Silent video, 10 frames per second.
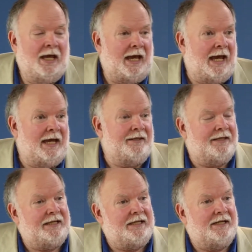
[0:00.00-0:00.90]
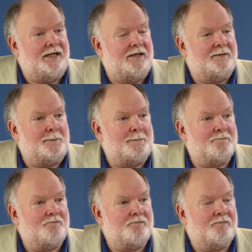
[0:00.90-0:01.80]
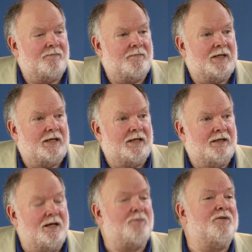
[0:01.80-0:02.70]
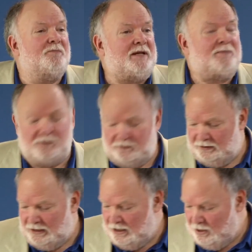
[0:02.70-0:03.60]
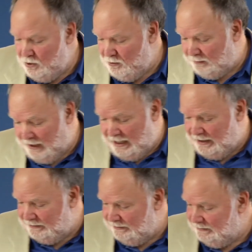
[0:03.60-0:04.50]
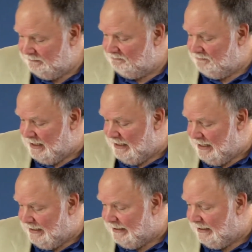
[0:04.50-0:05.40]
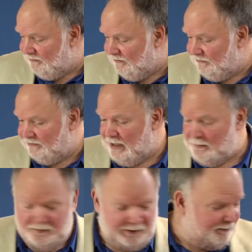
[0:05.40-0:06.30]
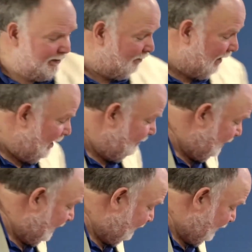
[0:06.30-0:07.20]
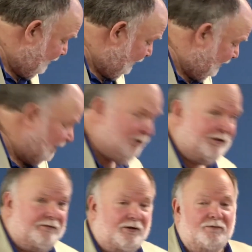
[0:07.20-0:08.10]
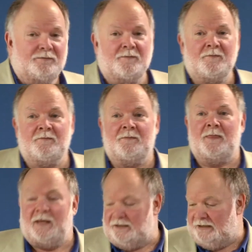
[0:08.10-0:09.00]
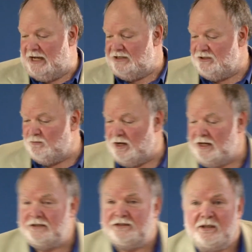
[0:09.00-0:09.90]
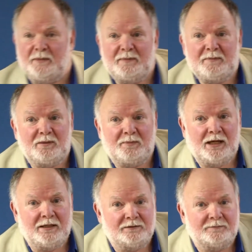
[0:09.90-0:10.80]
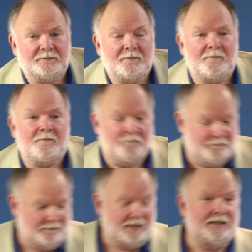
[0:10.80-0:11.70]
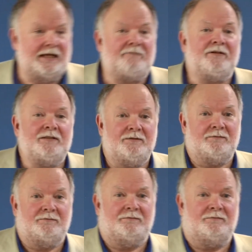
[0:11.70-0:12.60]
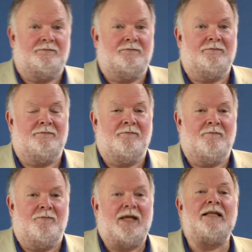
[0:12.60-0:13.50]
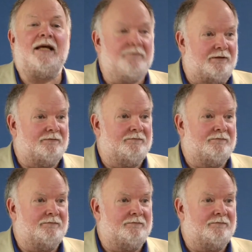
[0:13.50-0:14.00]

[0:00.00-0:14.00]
And the um, number of people who applied, any guesses how many people applied for that service to come on their phone? Nationwide, you know how many people applied? 11 11.